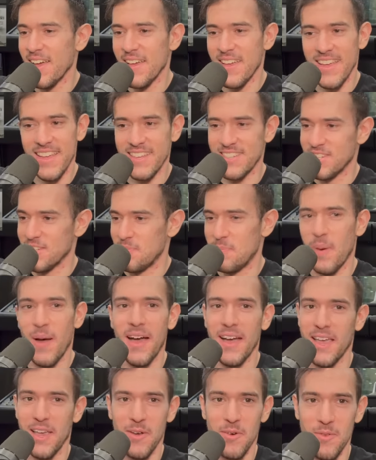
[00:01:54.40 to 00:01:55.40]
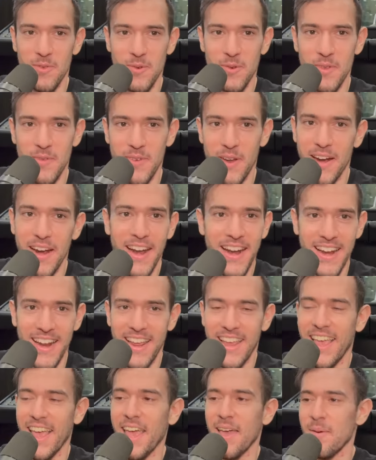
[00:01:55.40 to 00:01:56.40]
He's just barking all through the video. I
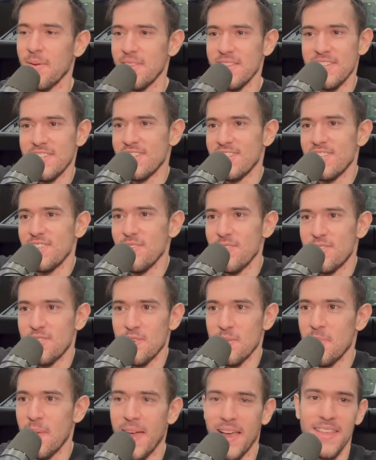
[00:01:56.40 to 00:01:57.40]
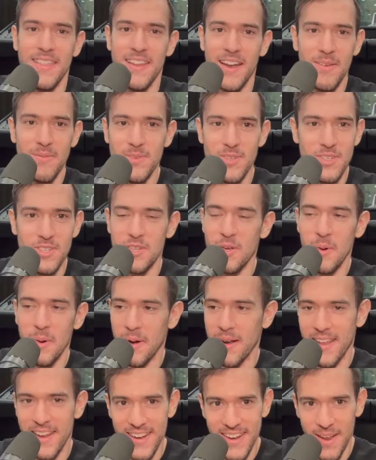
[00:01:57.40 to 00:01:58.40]
didn't care. This is YouTube back in the day. I'm just
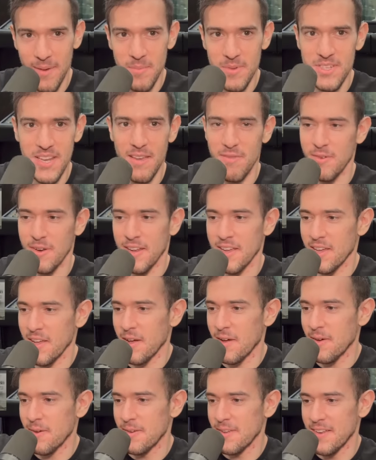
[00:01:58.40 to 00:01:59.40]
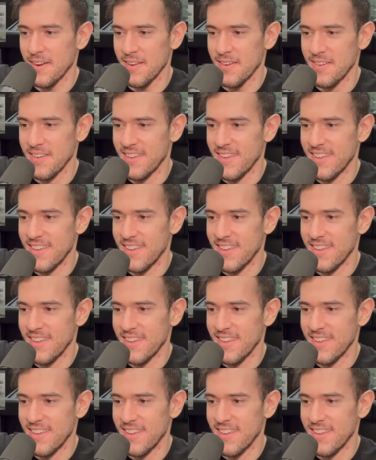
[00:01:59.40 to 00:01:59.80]
doing it. I'm just having a go, you know?